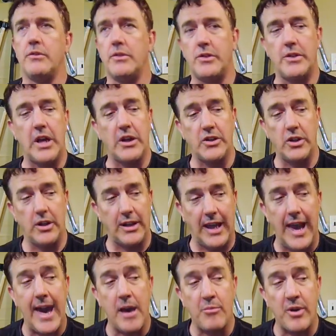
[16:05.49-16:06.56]
There's actually a
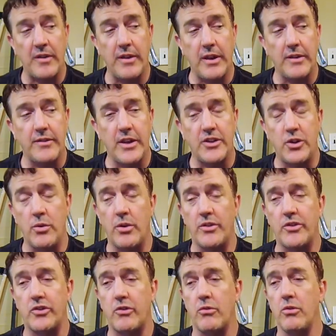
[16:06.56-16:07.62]
cap on the end that you
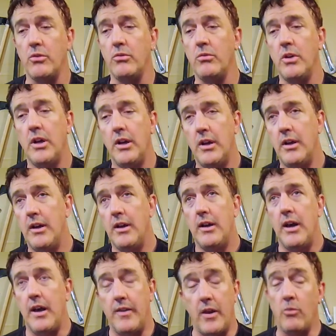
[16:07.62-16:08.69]
unscrew,
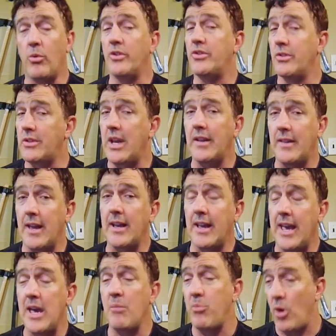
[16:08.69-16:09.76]
and then once you take that
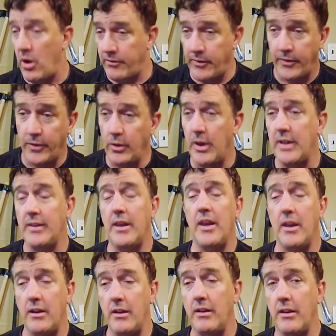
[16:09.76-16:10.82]
cap off, if you hit the
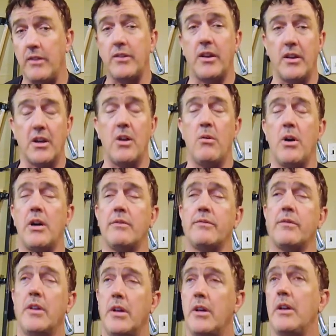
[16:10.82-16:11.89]
end, it's going to go off.
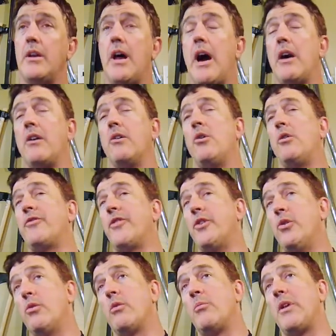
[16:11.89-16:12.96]
Now, I don't know if the
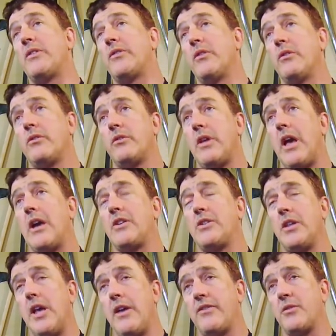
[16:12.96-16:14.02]
newer missiles
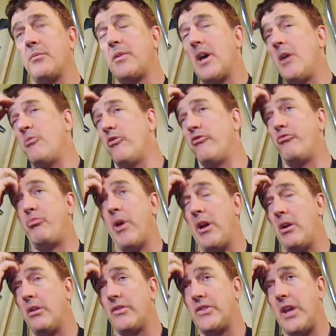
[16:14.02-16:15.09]
actually have some type of
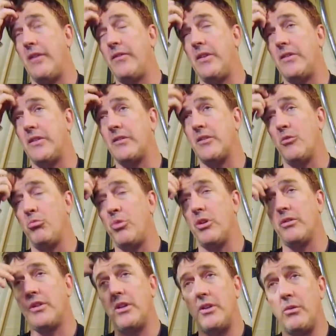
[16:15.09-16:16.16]
better safety system
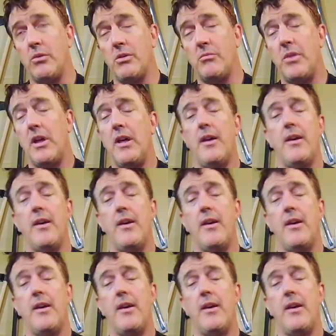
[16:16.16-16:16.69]
built into them.